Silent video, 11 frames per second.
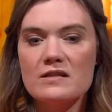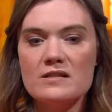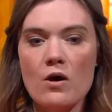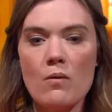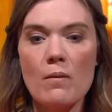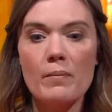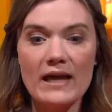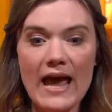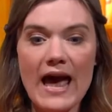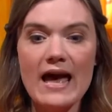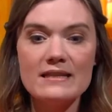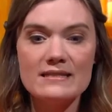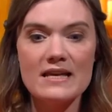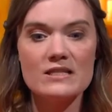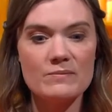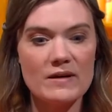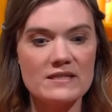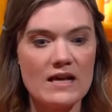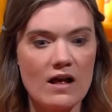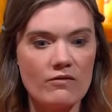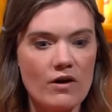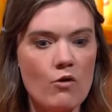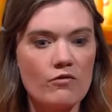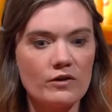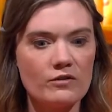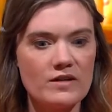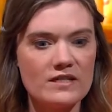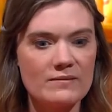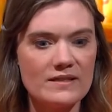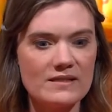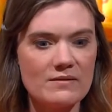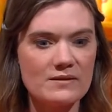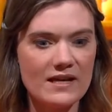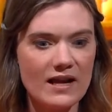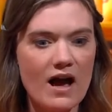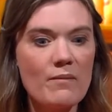But I had said to myself over Christmas, I was like,